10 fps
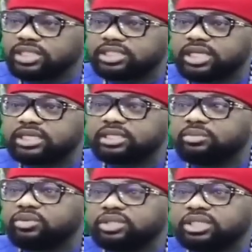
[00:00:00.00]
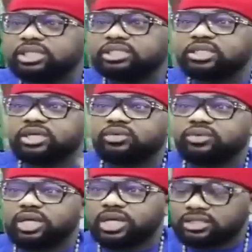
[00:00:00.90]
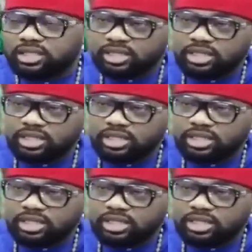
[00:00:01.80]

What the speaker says: They share it among the key stakeholders